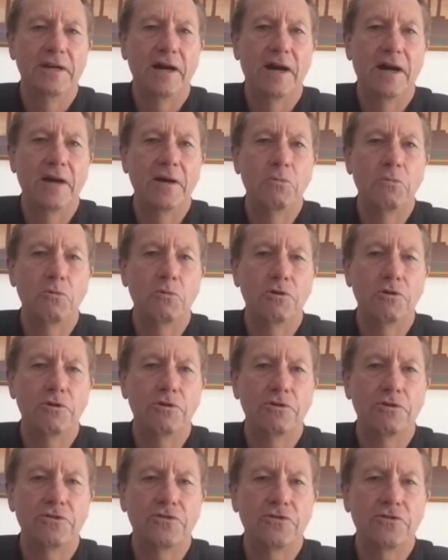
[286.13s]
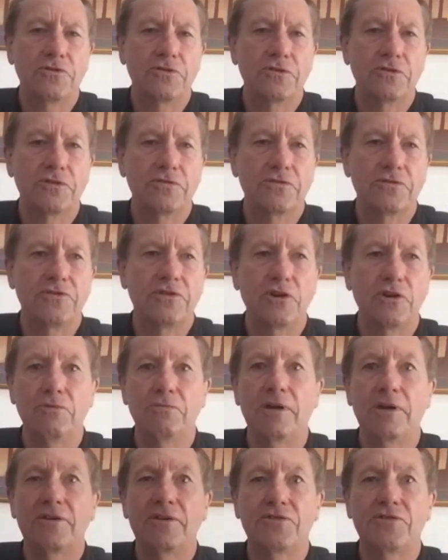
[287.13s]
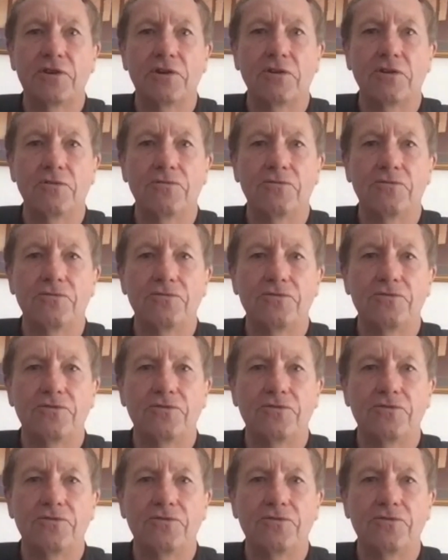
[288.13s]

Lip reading: I would tell myself